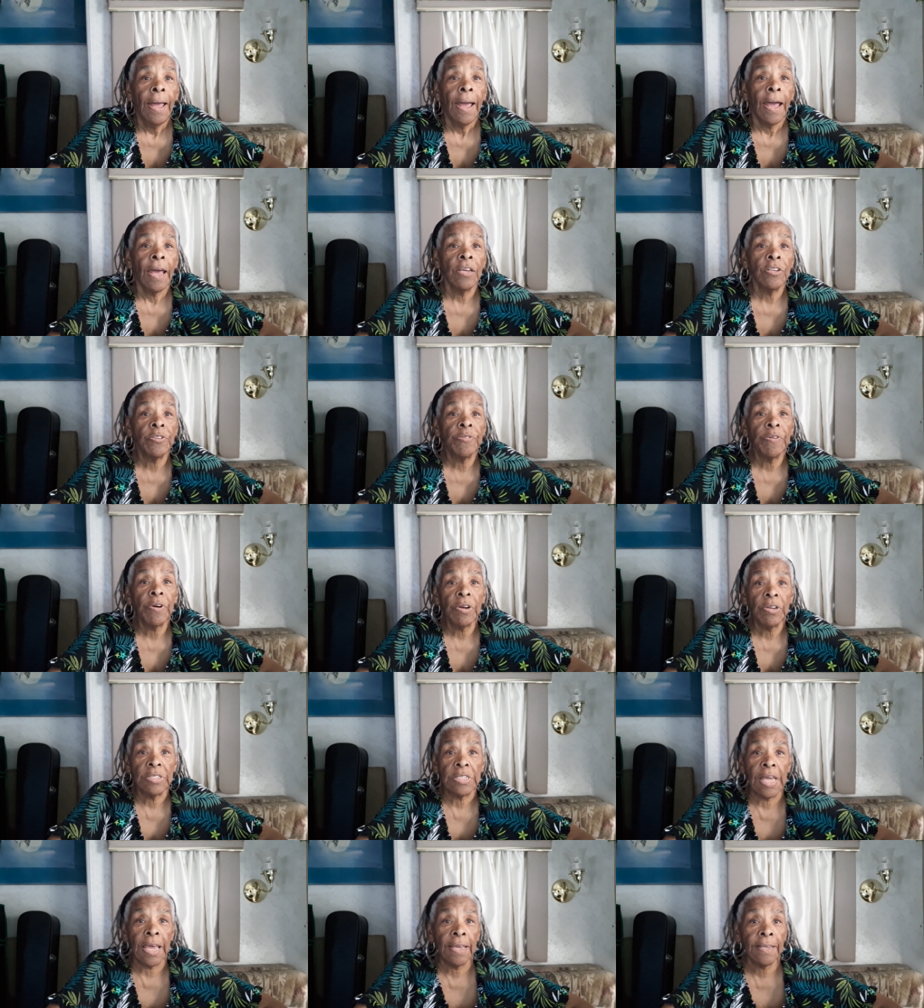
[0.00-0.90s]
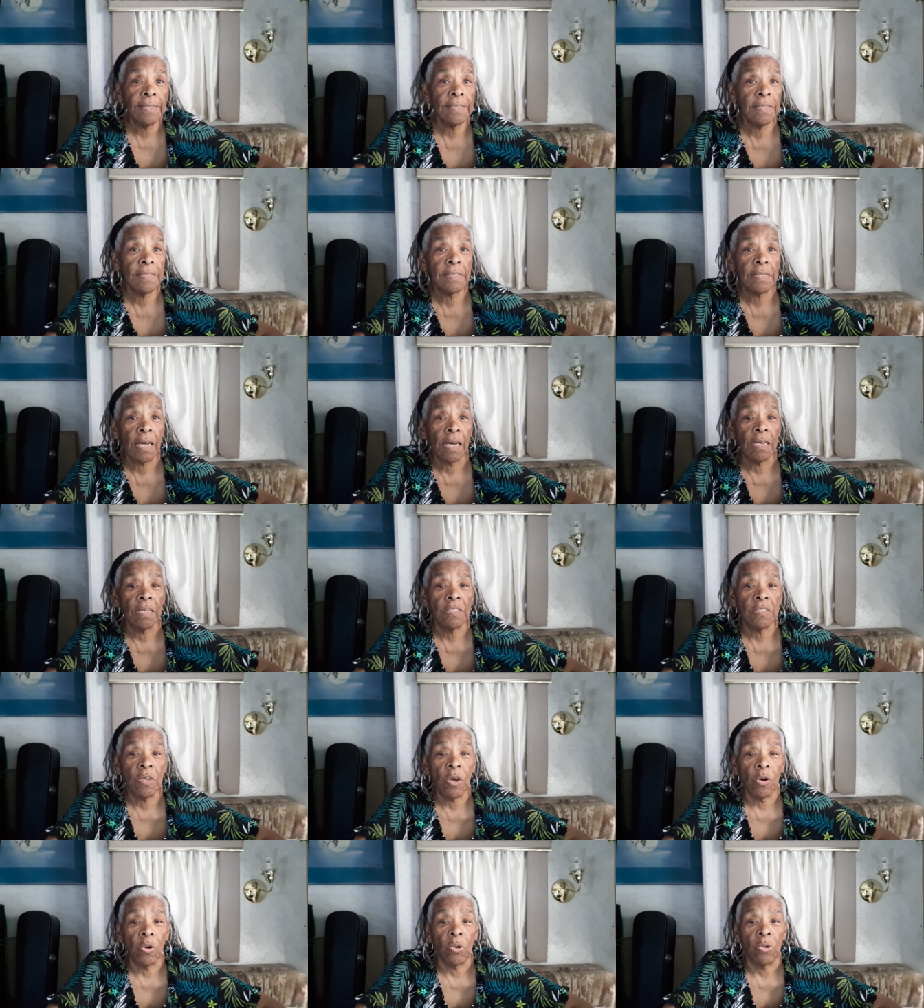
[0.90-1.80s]
As far as exercise
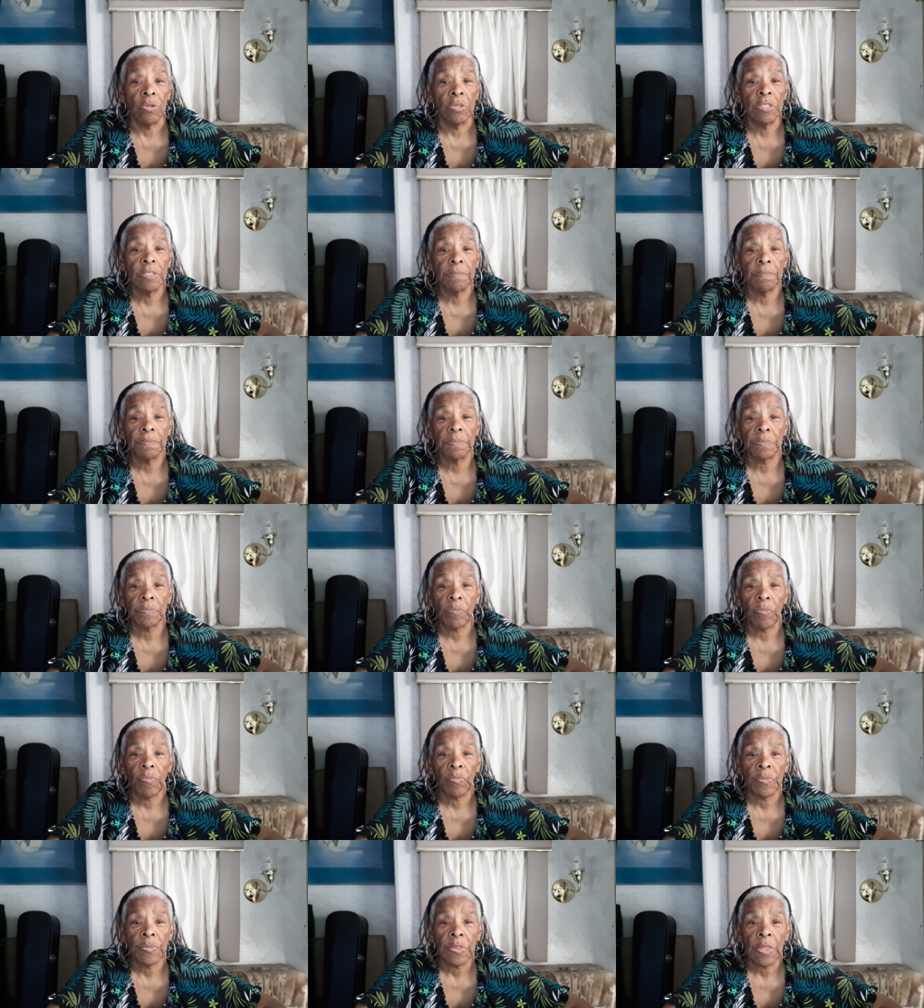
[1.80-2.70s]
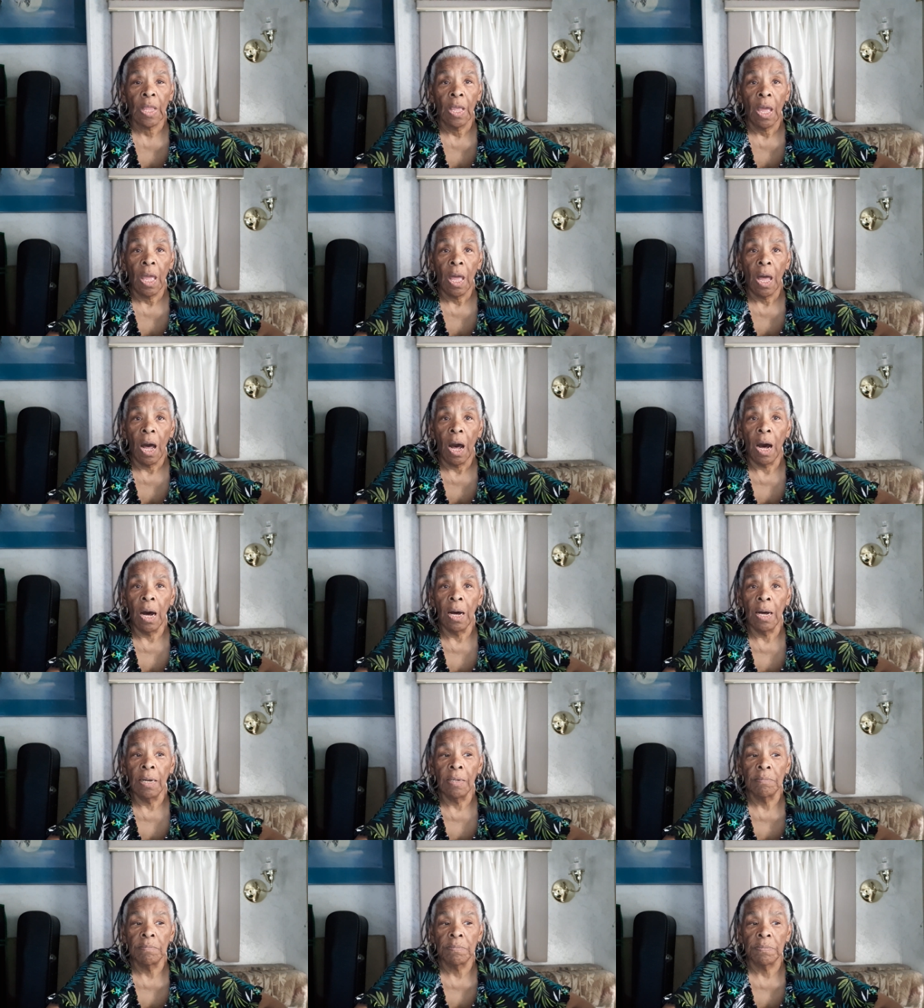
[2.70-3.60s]
goes,
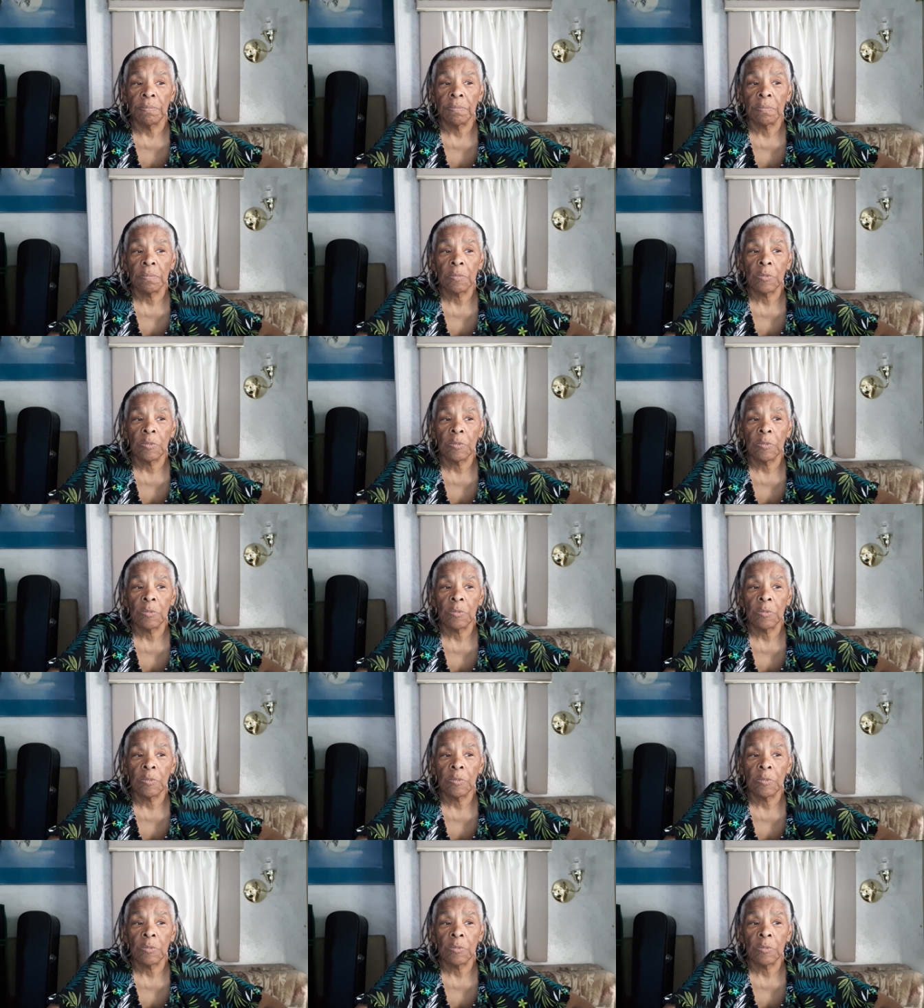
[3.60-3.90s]
other